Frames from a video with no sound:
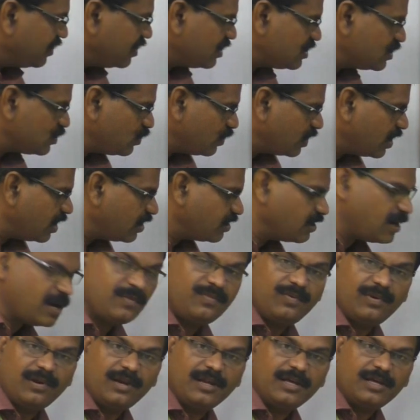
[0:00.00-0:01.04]
this. Look at
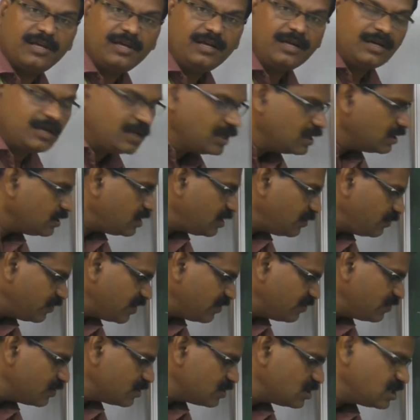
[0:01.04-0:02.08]
carefully.
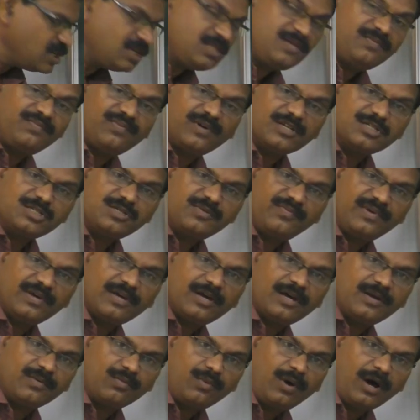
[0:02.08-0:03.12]
If you see the first
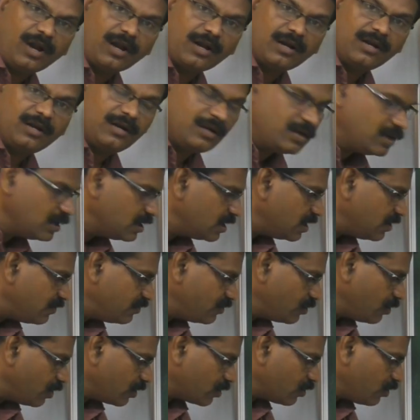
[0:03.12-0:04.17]
figure 1, if
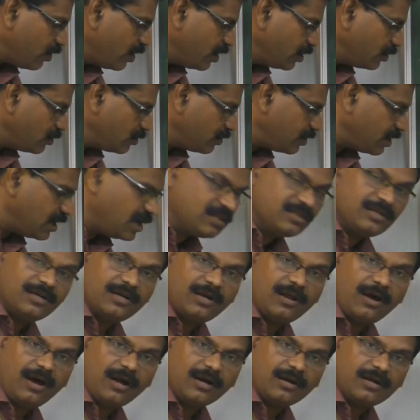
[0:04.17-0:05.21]
you are going to take the
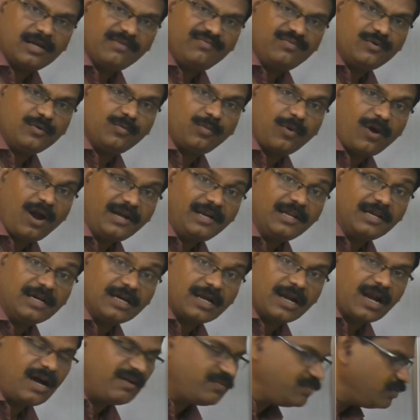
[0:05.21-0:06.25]
dot, if you plot a
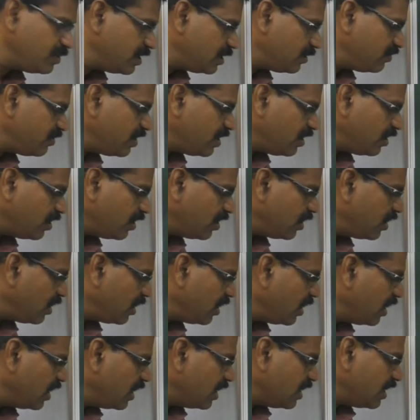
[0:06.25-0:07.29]
graph between
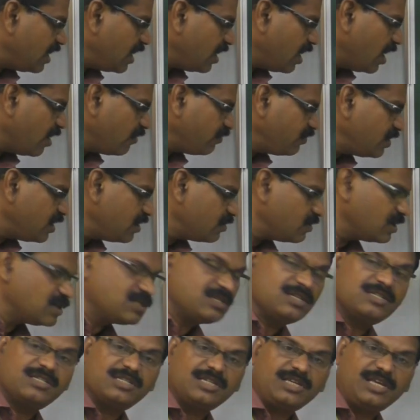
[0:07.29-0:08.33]
N of E
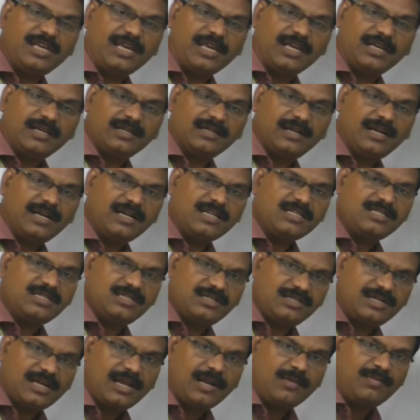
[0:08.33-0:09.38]
versus E, let
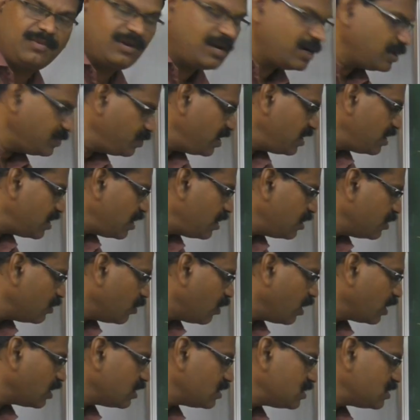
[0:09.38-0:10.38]
me tell you what